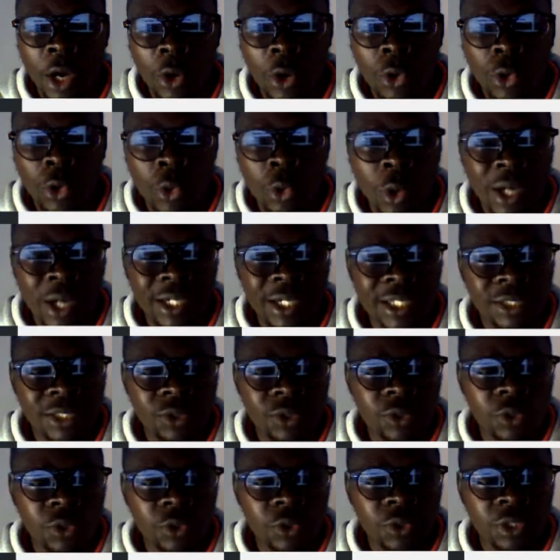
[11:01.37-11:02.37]
you want us to
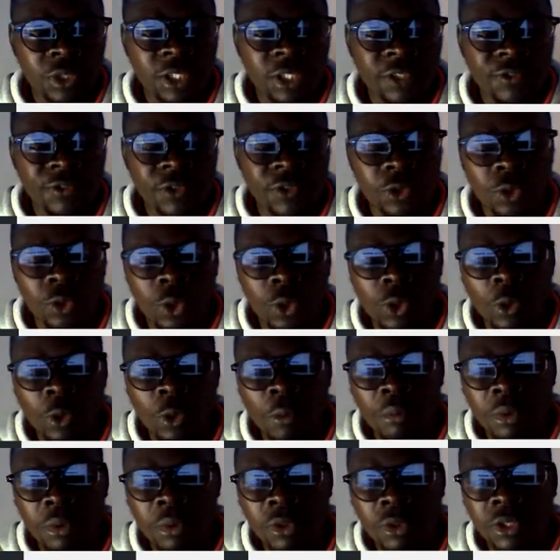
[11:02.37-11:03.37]
use this Visual
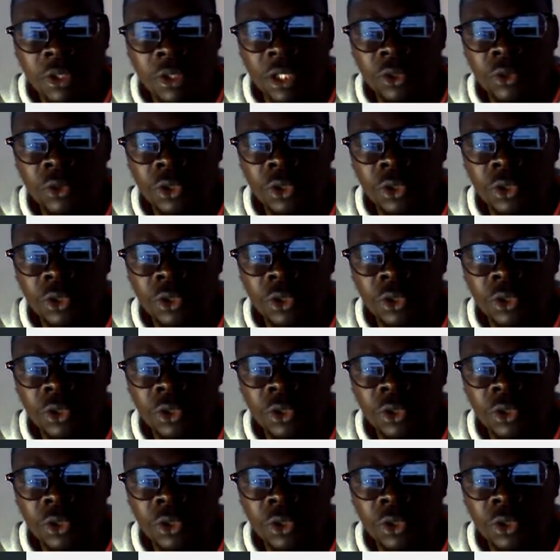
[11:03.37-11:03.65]
Composer to